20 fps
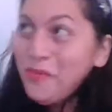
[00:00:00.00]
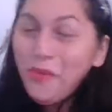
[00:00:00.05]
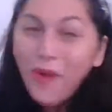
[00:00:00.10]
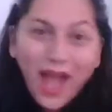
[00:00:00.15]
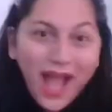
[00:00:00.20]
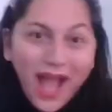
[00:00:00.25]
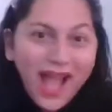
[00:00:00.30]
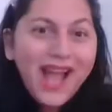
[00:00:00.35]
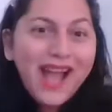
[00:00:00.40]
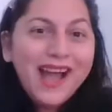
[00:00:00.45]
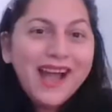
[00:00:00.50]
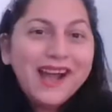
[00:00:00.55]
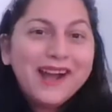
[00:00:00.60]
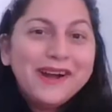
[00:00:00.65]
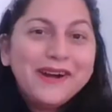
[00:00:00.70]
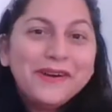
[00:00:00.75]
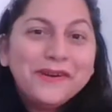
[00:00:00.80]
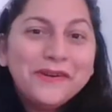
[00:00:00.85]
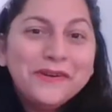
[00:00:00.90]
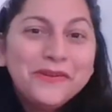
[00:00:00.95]

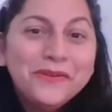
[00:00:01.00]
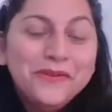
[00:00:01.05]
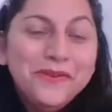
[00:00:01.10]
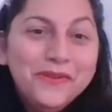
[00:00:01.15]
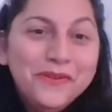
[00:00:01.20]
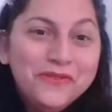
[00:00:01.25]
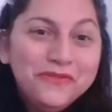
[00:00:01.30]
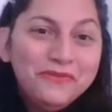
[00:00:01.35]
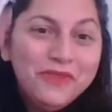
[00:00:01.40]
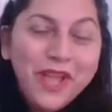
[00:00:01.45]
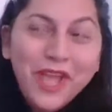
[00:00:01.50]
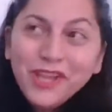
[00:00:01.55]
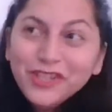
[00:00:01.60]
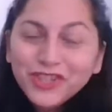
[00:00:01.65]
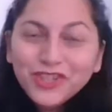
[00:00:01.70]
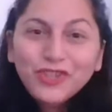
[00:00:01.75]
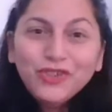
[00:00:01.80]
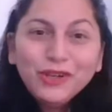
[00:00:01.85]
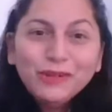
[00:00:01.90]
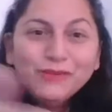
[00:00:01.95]
Wow.
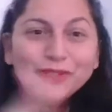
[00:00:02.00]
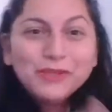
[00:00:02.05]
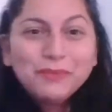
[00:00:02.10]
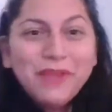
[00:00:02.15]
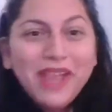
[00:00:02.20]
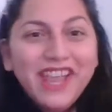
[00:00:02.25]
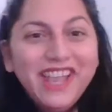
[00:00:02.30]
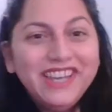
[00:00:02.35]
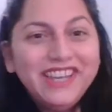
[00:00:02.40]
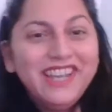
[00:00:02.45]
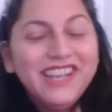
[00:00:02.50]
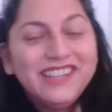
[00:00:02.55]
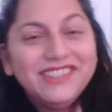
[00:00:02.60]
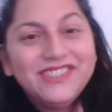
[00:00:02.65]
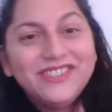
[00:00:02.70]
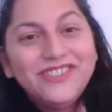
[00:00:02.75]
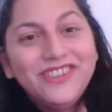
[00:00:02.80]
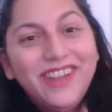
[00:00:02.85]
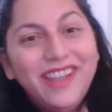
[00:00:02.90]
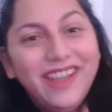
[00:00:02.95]
History was made
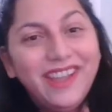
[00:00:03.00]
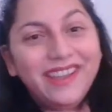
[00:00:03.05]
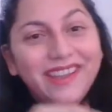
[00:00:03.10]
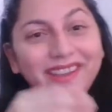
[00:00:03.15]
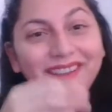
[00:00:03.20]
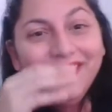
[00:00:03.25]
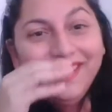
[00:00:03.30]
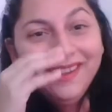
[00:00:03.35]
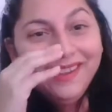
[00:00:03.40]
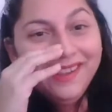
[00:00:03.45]
yesterday.